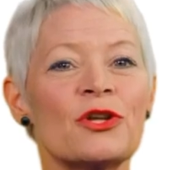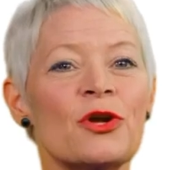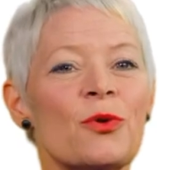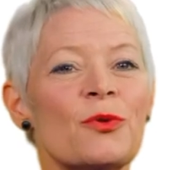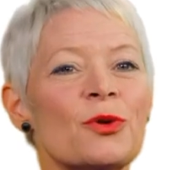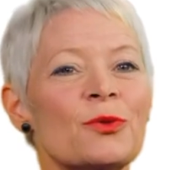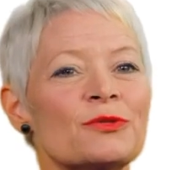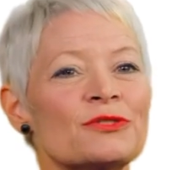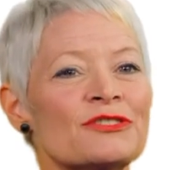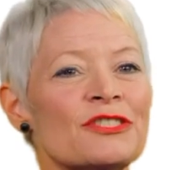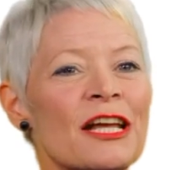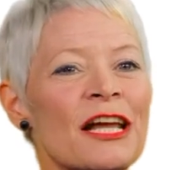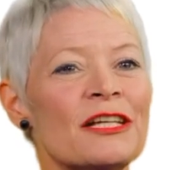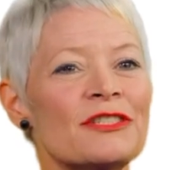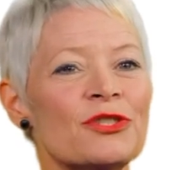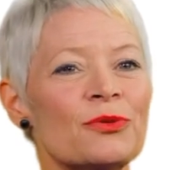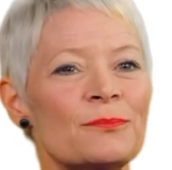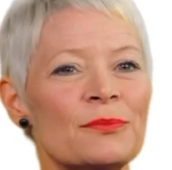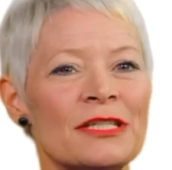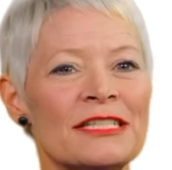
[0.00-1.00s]
we will
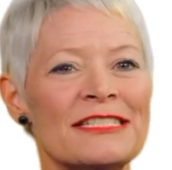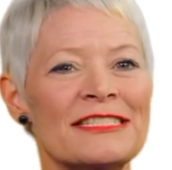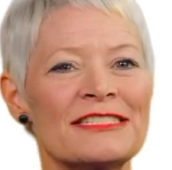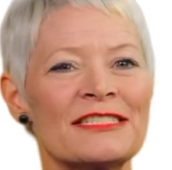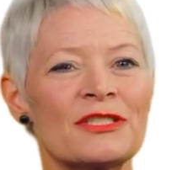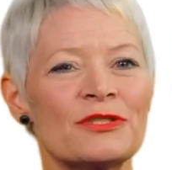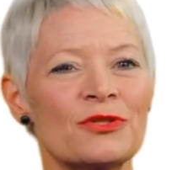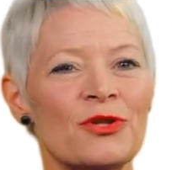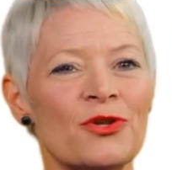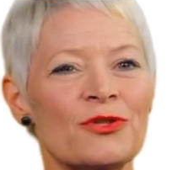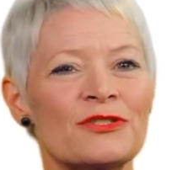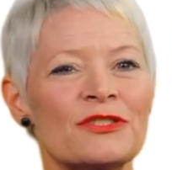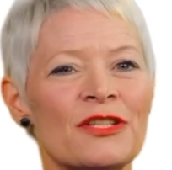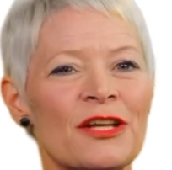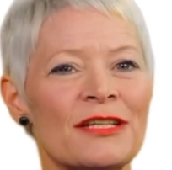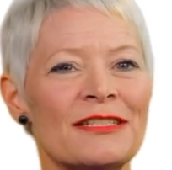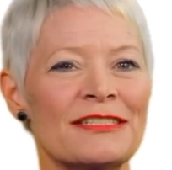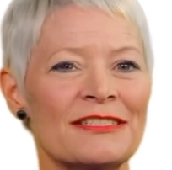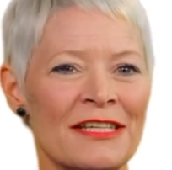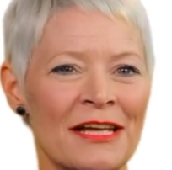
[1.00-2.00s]
turn the weak signals and
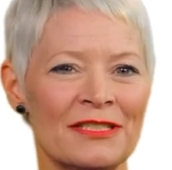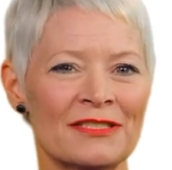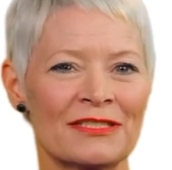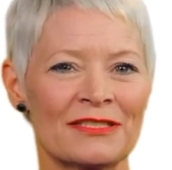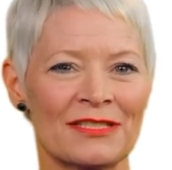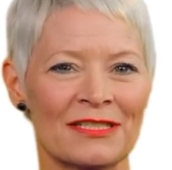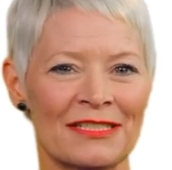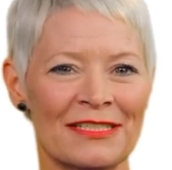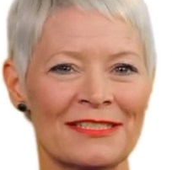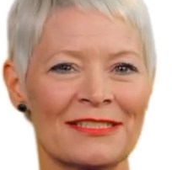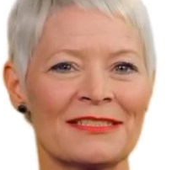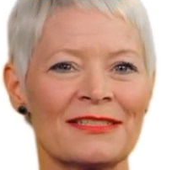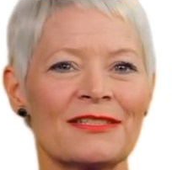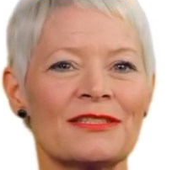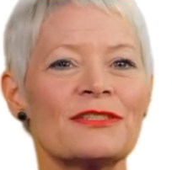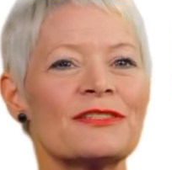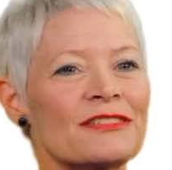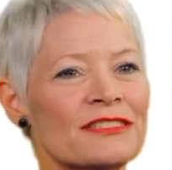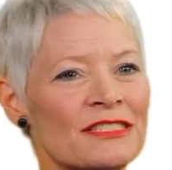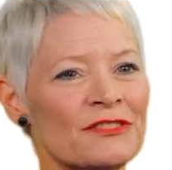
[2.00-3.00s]
uncertainties
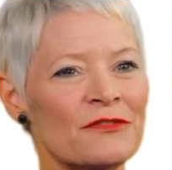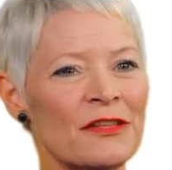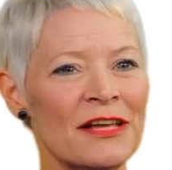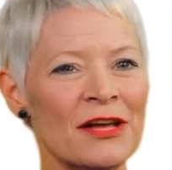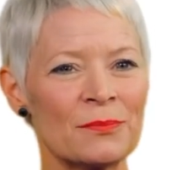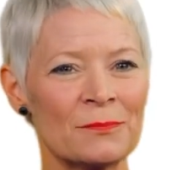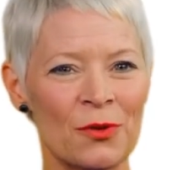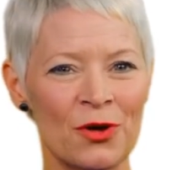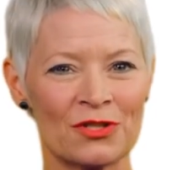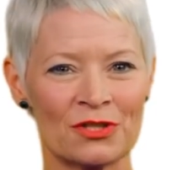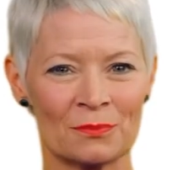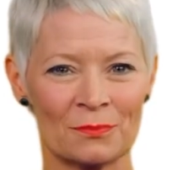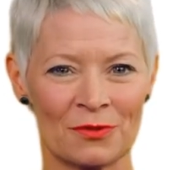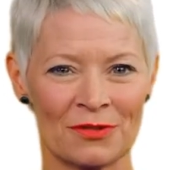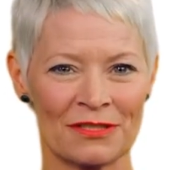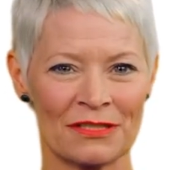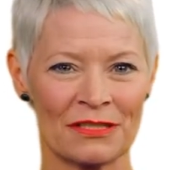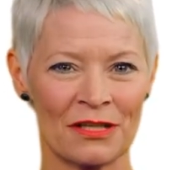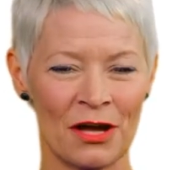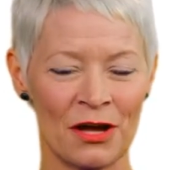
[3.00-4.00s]
to develop multiple
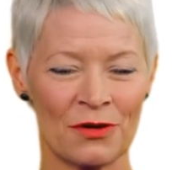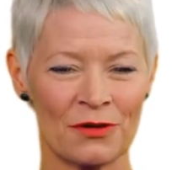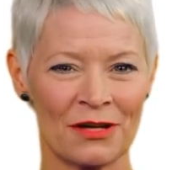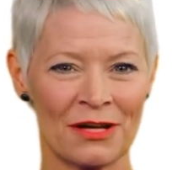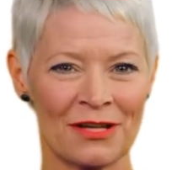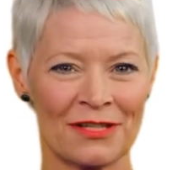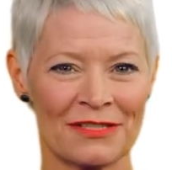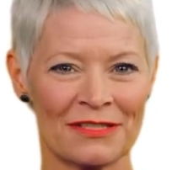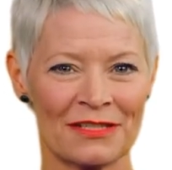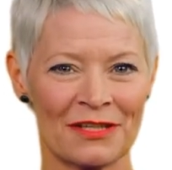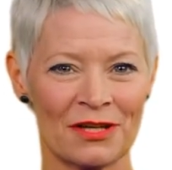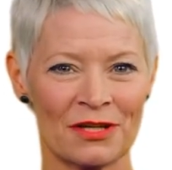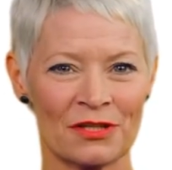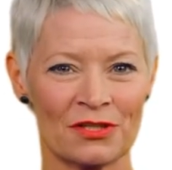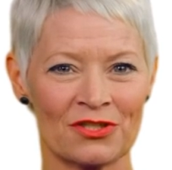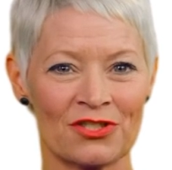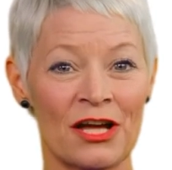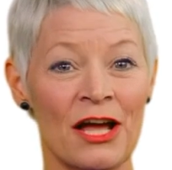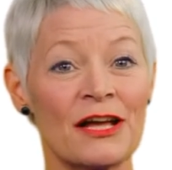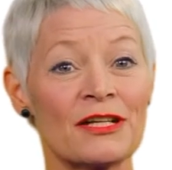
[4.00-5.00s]
scenarios,
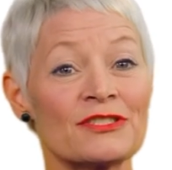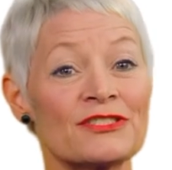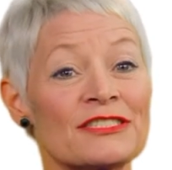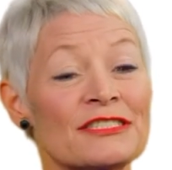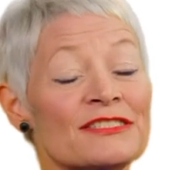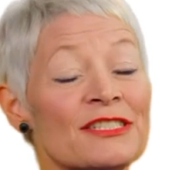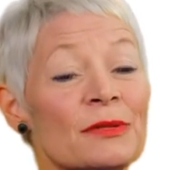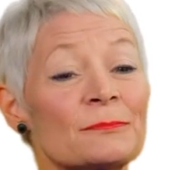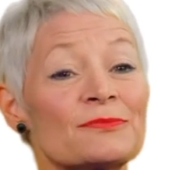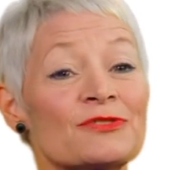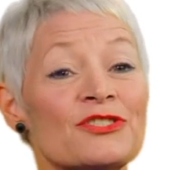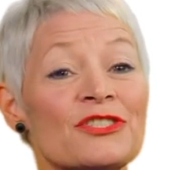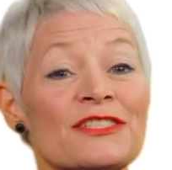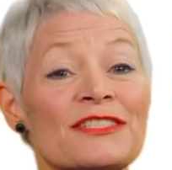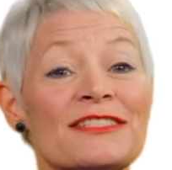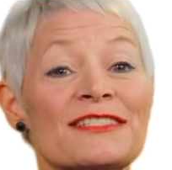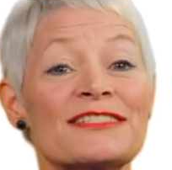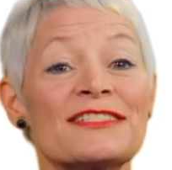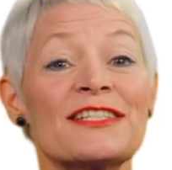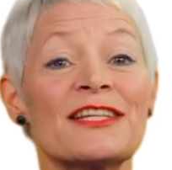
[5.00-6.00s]
challenge
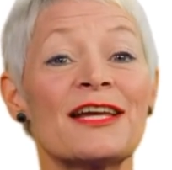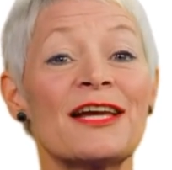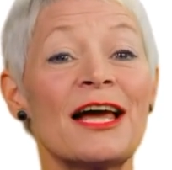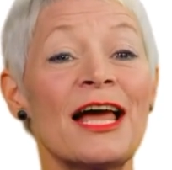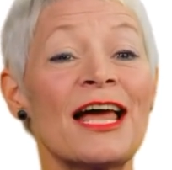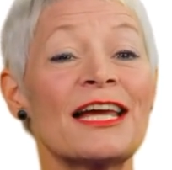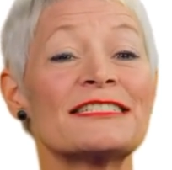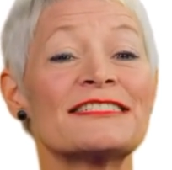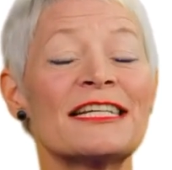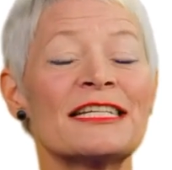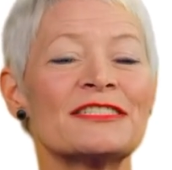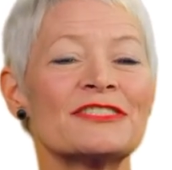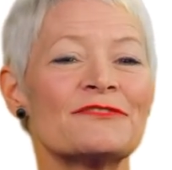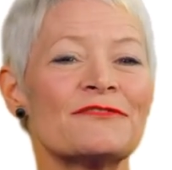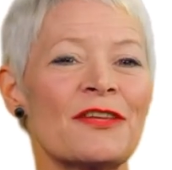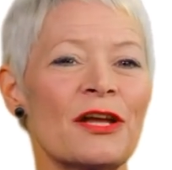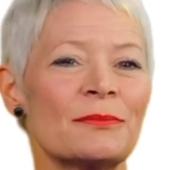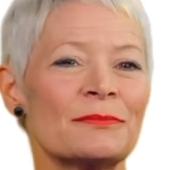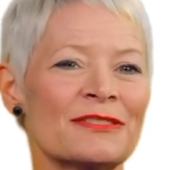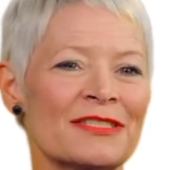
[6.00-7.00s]
assumptions,
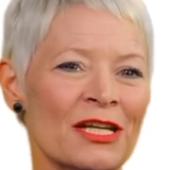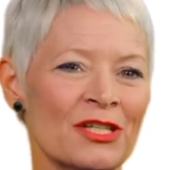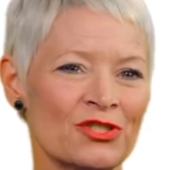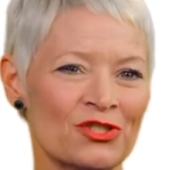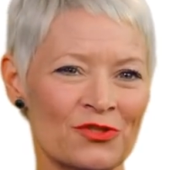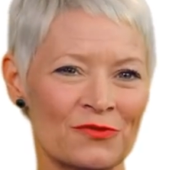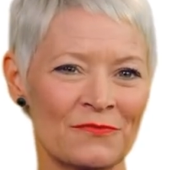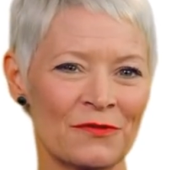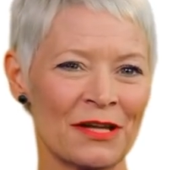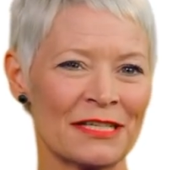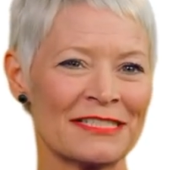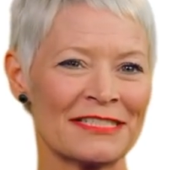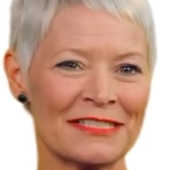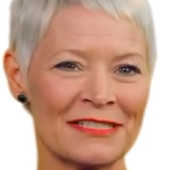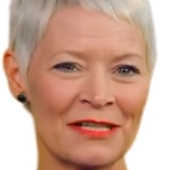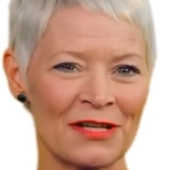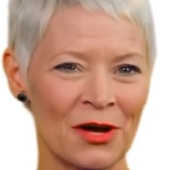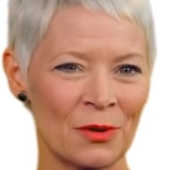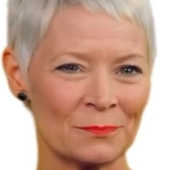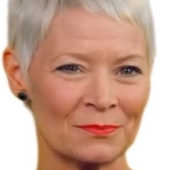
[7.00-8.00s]
identify potential
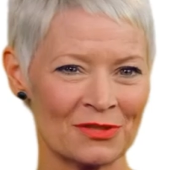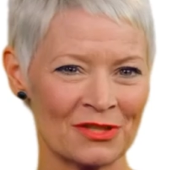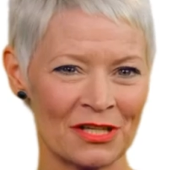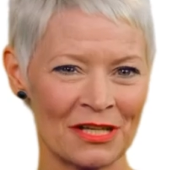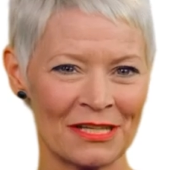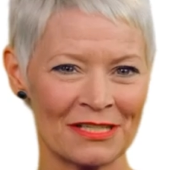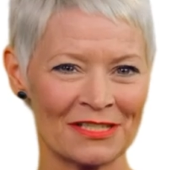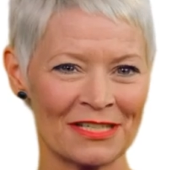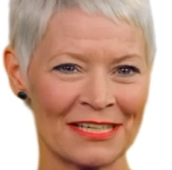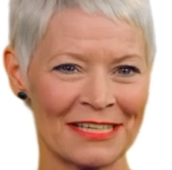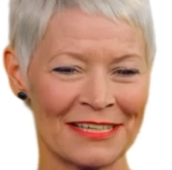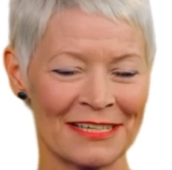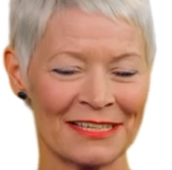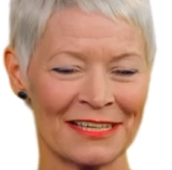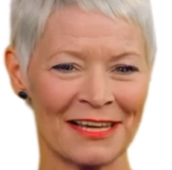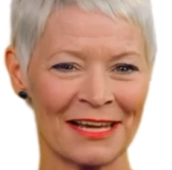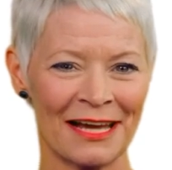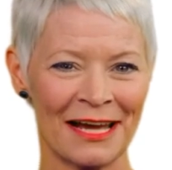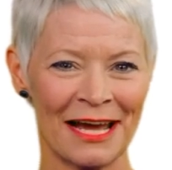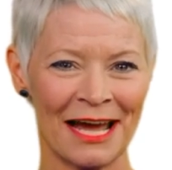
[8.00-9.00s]
risks and opportunities,
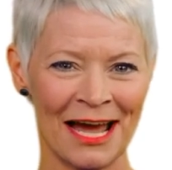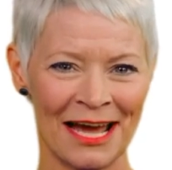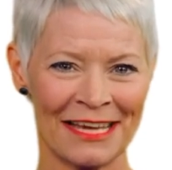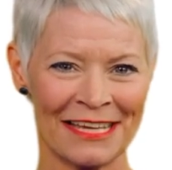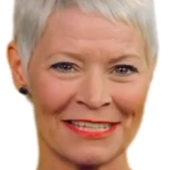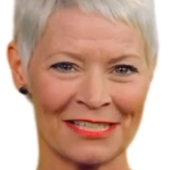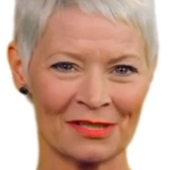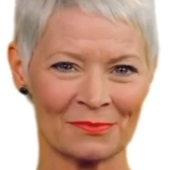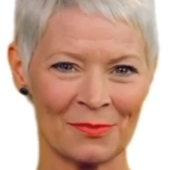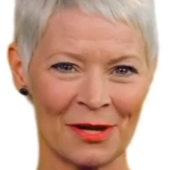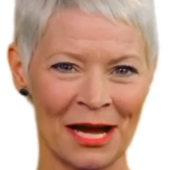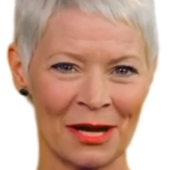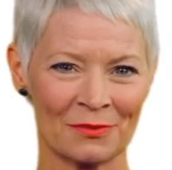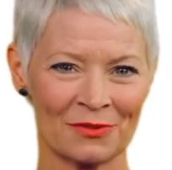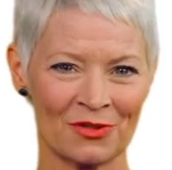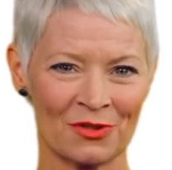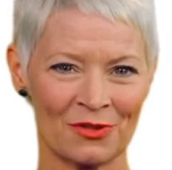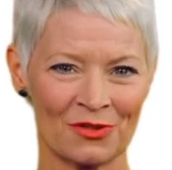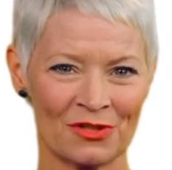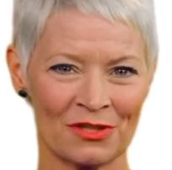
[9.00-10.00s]
and
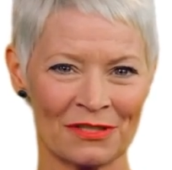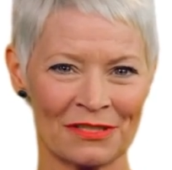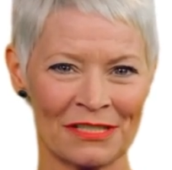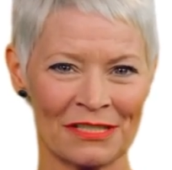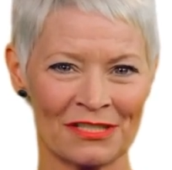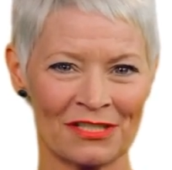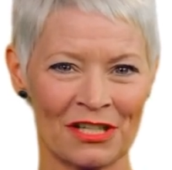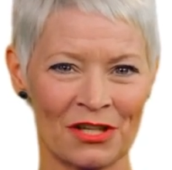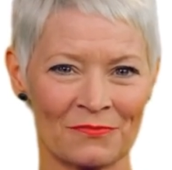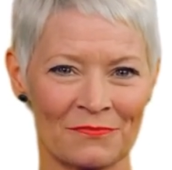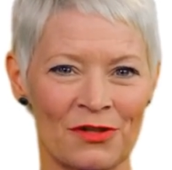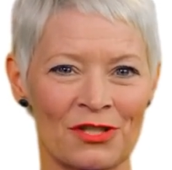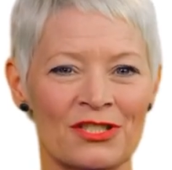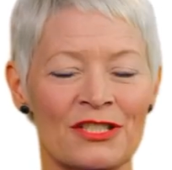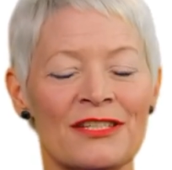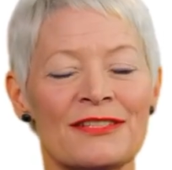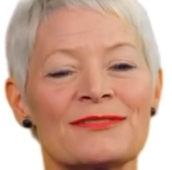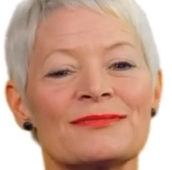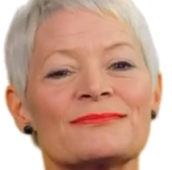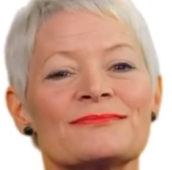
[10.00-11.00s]
expand your strategic
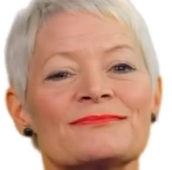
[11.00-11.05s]
vision.